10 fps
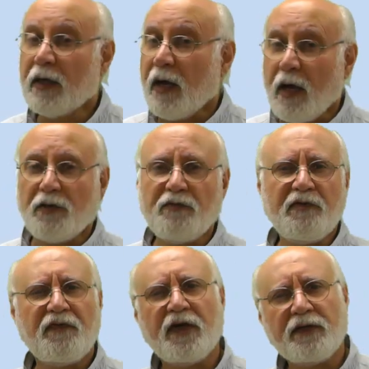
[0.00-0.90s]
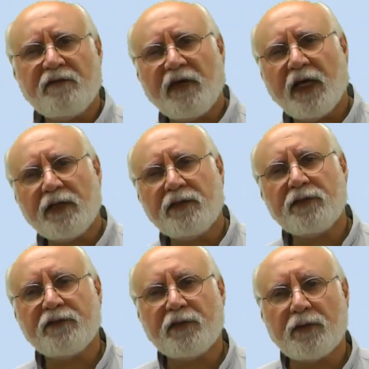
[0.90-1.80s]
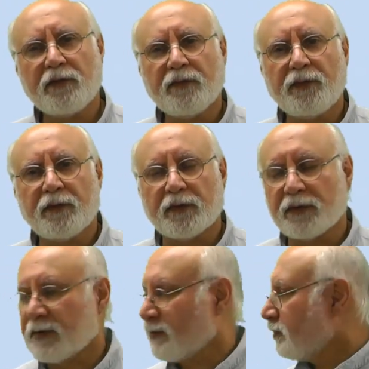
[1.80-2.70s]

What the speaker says: How do we find the values of corner points?